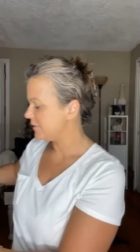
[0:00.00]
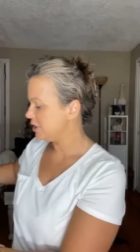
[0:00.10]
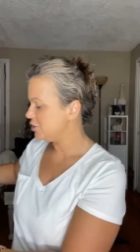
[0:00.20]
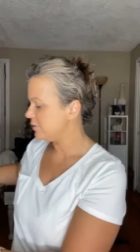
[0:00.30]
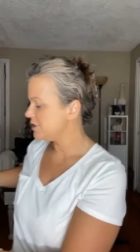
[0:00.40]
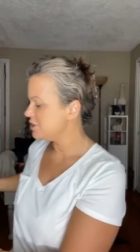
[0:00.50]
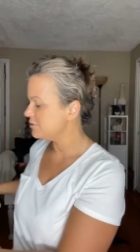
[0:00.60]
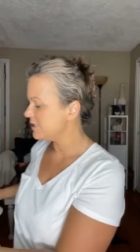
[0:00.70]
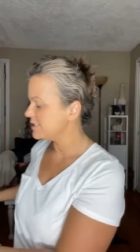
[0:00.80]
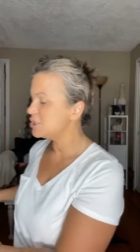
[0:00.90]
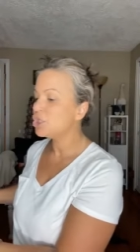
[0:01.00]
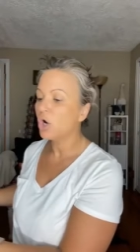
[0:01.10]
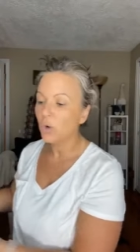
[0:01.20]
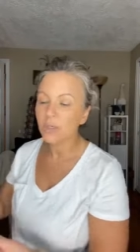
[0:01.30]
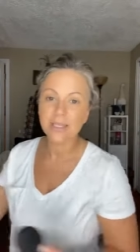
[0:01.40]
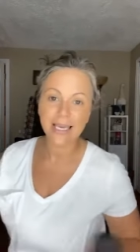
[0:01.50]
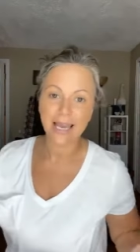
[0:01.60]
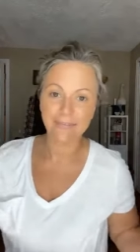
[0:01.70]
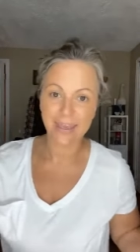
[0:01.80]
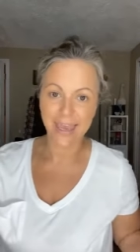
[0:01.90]
You can do this totally
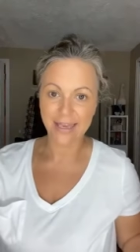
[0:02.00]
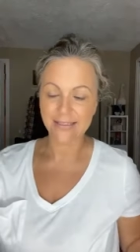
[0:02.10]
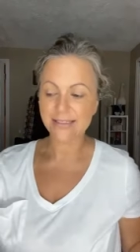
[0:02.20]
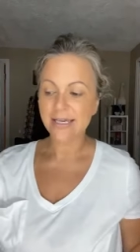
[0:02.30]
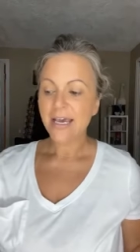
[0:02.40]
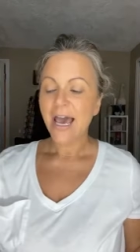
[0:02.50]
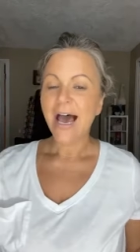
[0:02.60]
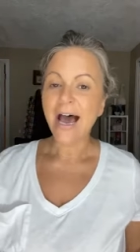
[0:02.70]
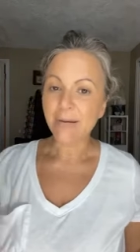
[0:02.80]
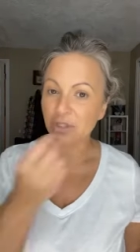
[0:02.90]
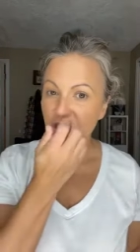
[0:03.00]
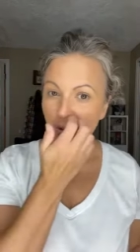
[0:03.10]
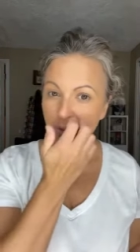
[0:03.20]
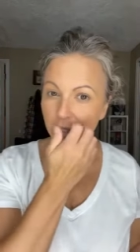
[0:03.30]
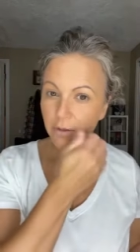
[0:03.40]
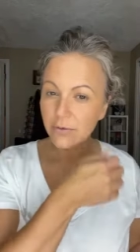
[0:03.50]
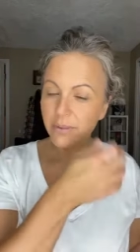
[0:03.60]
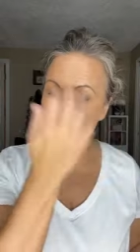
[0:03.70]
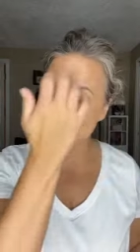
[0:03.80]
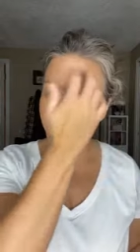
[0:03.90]
at the end. I'm showing you
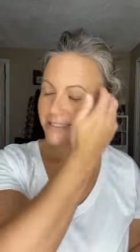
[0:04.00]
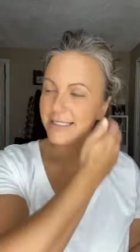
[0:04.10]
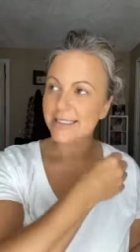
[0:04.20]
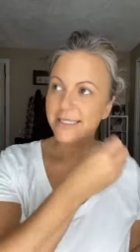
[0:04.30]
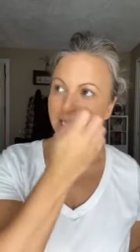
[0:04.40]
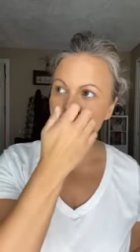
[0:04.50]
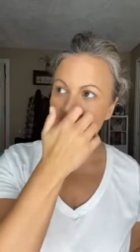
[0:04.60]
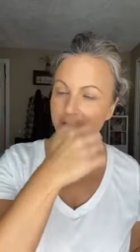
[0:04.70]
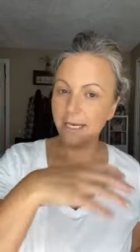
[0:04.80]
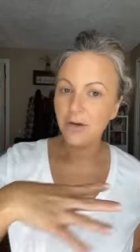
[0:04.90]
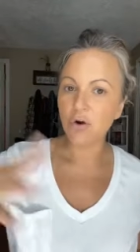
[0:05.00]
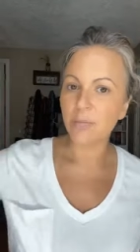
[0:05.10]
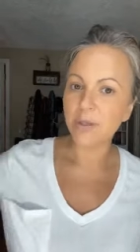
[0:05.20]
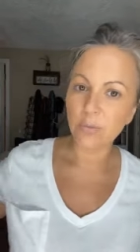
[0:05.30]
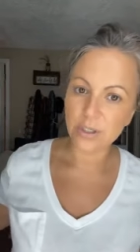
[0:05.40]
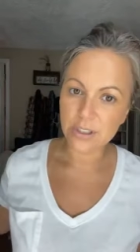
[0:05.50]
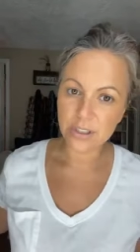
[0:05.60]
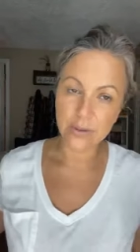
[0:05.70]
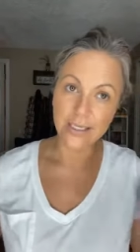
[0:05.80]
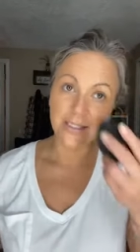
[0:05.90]
this in stages, like I normally wouldn't
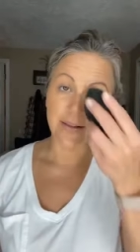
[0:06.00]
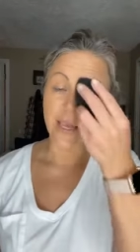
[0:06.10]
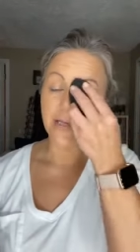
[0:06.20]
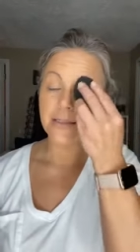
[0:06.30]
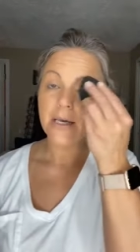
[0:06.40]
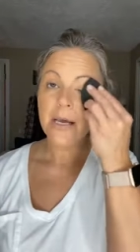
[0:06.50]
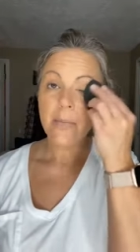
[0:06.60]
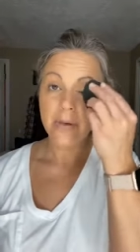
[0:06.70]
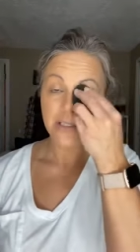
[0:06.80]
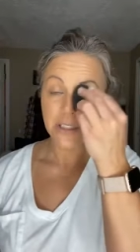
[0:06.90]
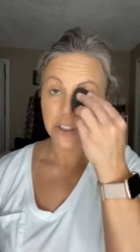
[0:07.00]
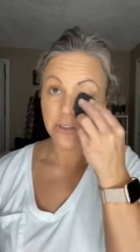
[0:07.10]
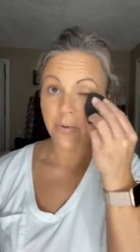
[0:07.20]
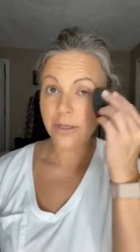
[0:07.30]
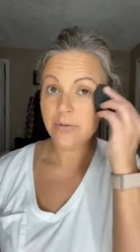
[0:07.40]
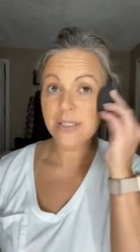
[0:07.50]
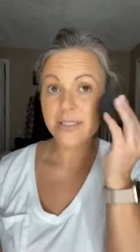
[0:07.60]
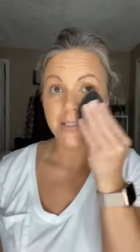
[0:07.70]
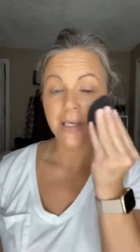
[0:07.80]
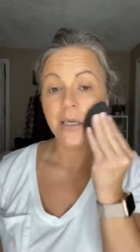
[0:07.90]
do it until the end, because I just want you to
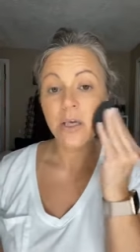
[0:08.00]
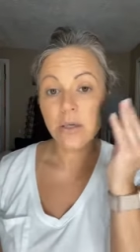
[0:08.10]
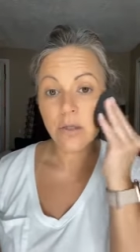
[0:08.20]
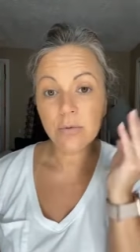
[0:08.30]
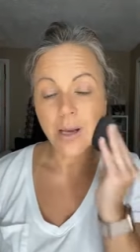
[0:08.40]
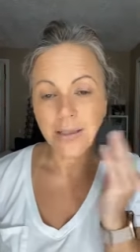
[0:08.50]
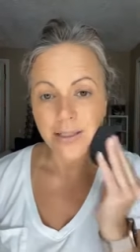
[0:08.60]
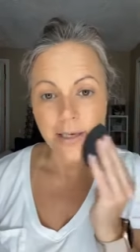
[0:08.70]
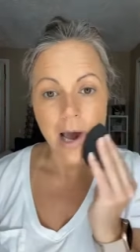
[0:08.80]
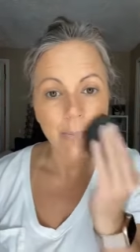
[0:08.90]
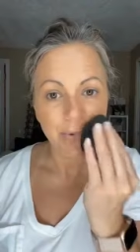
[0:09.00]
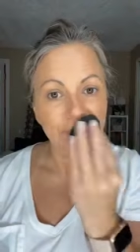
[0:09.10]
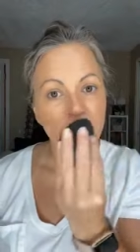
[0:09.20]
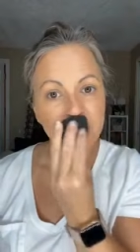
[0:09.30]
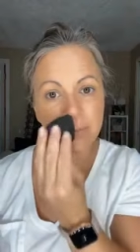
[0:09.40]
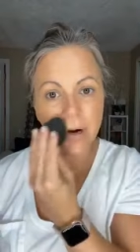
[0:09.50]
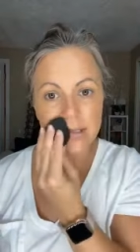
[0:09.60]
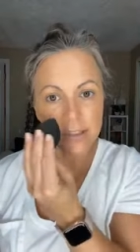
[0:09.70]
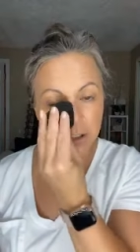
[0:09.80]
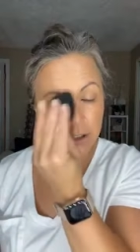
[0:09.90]
see you can stop before the
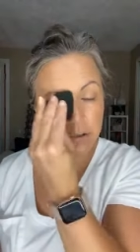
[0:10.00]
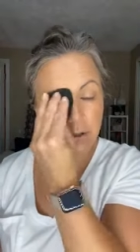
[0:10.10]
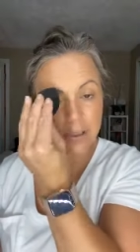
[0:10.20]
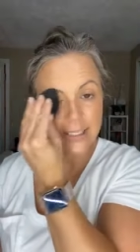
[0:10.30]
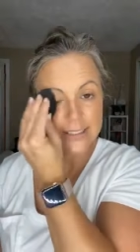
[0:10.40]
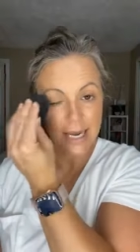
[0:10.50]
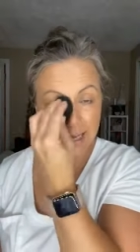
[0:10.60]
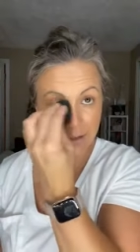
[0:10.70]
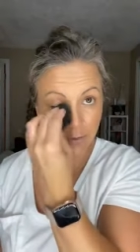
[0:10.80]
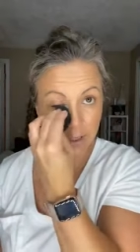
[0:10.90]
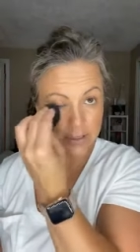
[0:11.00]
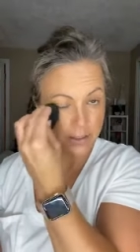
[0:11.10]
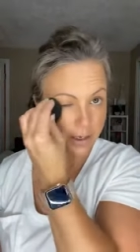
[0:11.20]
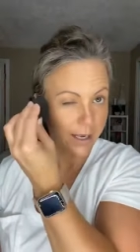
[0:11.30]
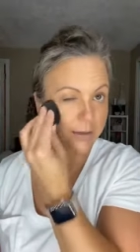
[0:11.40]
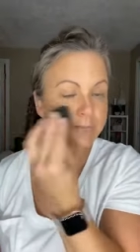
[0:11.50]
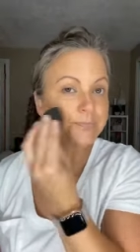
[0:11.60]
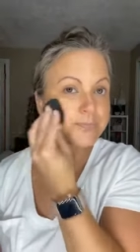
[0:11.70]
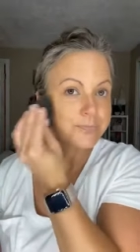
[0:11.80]
bronzer. You don't need to add the bronzer in.